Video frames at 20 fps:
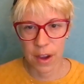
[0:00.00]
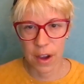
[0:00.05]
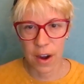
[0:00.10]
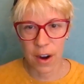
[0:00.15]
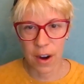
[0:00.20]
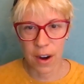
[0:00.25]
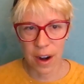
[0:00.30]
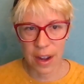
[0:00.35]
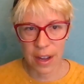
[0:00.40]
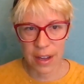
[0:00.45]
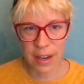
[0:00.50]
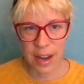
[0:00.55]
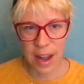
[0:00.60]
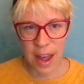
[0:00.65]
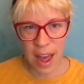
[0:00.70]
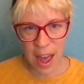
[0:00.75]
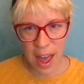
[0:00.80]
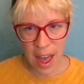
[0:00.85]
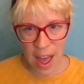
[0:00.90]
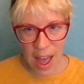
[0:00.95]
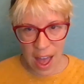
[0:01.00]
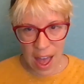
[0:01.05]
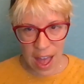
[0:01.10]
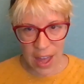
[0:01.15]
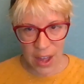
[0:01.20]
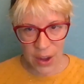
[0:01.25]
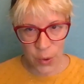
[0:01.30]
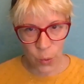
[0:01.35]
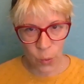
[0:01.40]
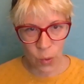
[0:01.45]
All right.
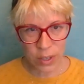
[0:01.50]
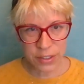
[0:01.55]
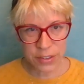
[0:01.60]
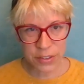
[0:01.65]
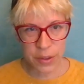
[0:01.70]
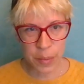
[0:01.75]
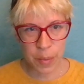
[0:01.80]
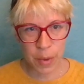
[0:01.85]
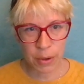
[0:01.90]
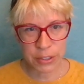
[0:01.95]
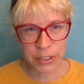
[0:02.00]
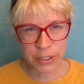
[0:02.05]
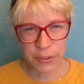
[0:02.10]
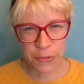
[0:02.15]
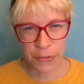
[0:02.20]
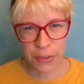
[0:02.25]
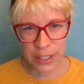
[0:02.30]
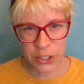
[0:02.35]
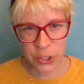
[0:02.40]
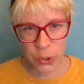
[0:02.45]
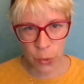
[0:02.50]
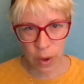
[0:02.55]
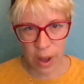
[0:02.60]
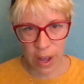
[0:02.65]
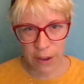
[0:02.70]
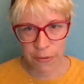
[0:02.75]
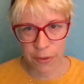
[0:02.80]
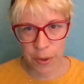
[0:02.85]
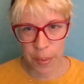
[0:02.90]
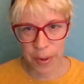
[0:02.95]
And what's the most efficient
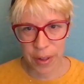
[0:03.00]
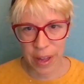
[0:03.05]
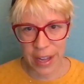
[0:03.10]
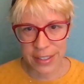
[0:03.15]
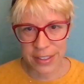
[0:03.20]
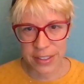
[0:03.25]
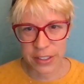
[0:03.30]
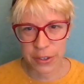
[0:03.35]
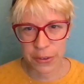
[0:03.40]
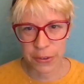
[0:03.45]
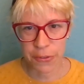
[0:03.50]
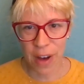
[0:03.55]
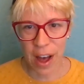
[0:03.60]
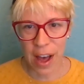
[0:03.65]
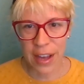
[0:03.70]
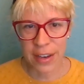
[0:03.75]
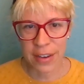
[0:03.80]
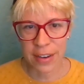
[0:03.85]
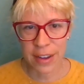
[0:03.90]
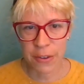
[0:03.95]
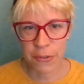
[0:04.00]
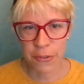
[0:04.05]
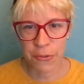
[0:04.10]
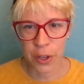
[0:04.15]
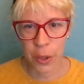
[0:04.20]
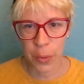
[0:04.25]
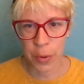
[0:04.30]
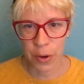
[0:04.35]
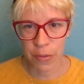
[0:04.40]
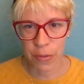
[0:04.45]
way for plans to find and
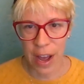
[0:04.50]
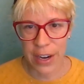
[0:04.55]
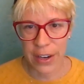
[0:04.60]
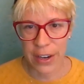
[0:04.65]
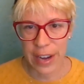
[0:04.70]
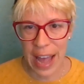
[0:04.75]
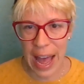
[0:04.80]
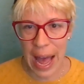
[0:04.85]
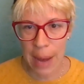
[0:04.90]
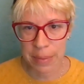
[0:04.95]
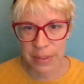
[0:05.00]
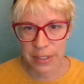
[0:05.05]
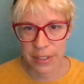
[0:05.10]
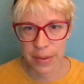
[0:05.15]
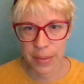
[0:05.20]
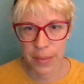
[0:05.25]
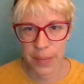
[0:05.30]
fill provider gaps?